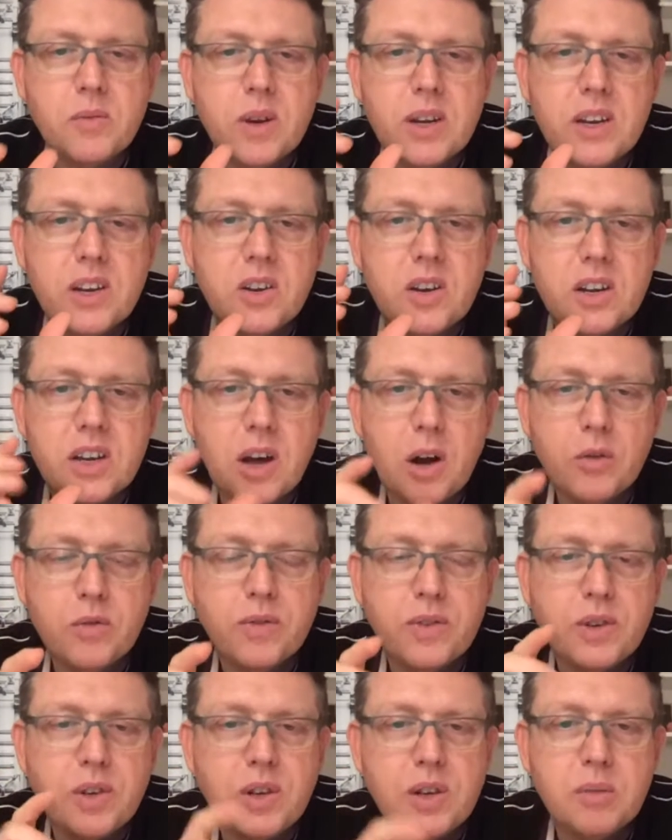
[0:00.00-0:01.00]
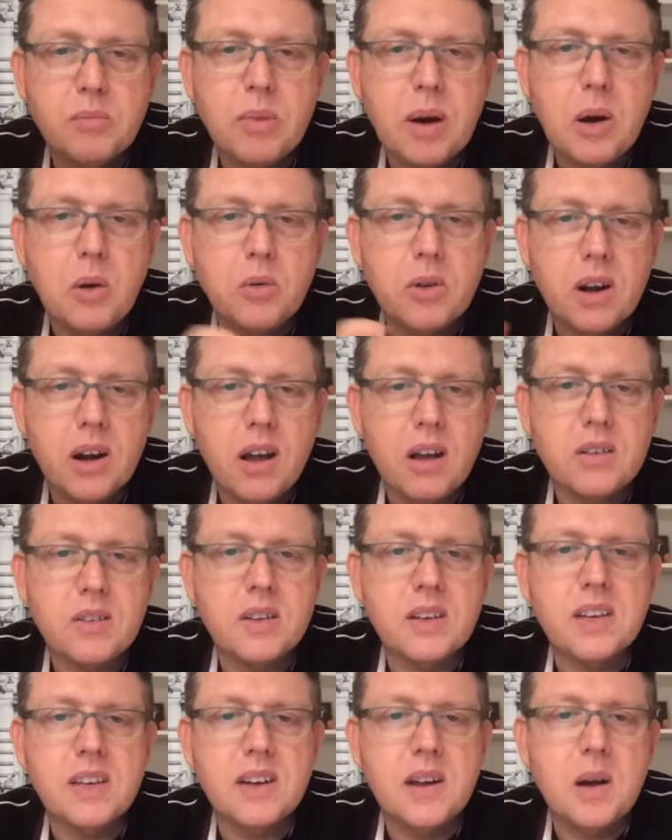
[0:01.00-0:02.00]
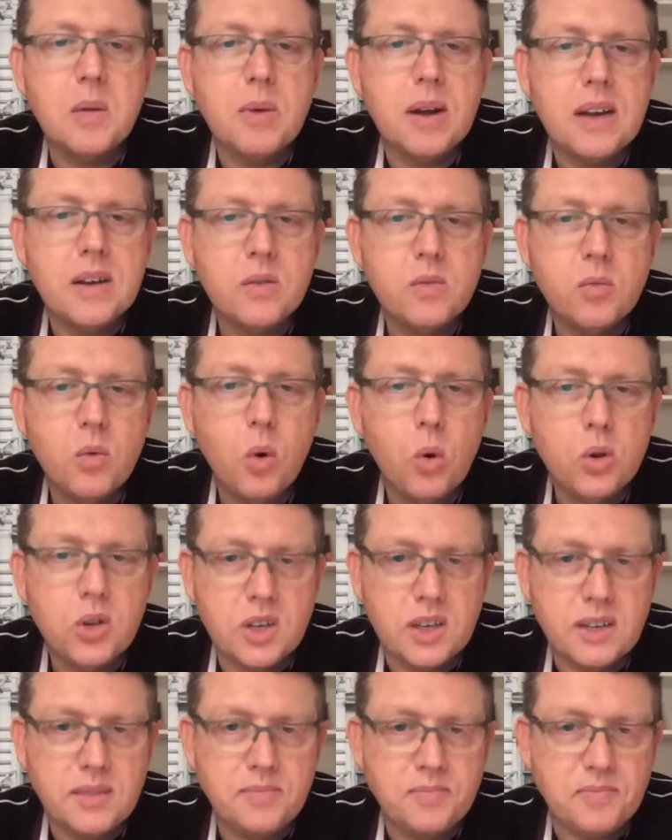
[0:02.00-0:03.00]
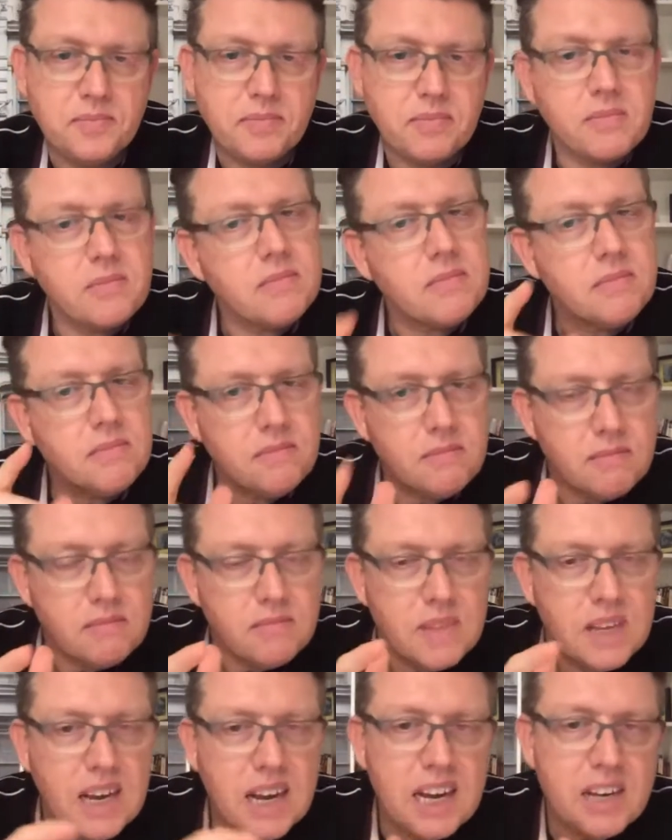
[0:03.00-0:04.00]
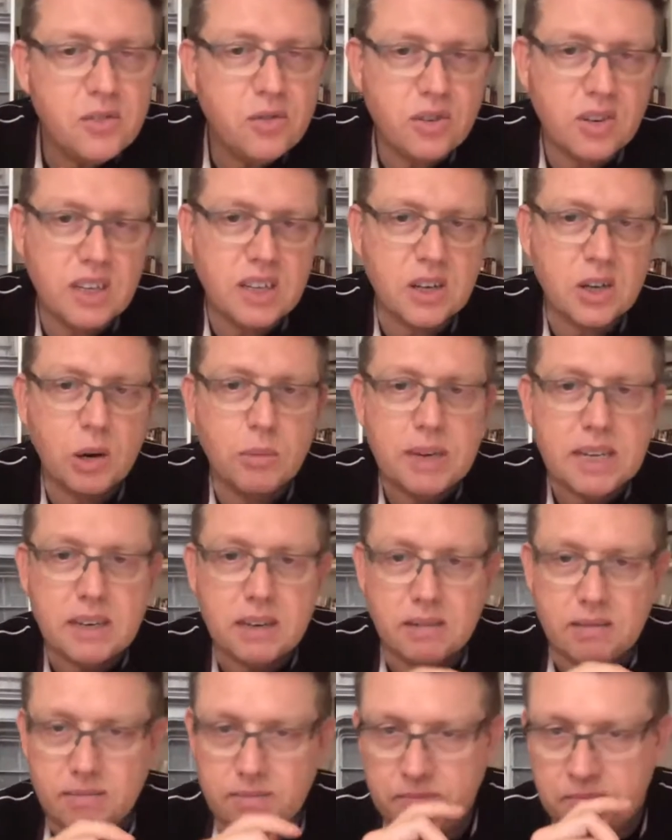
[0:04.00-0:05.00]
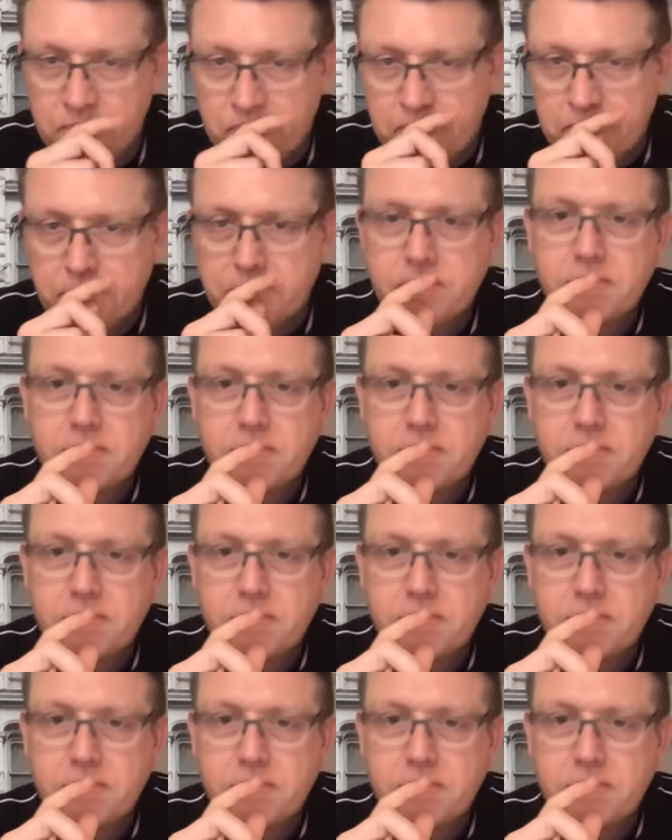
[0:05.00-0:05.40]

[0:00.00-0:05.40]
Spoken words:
when you're the goldfish in the bowl, the last thing you know about is water. Interesting comment. The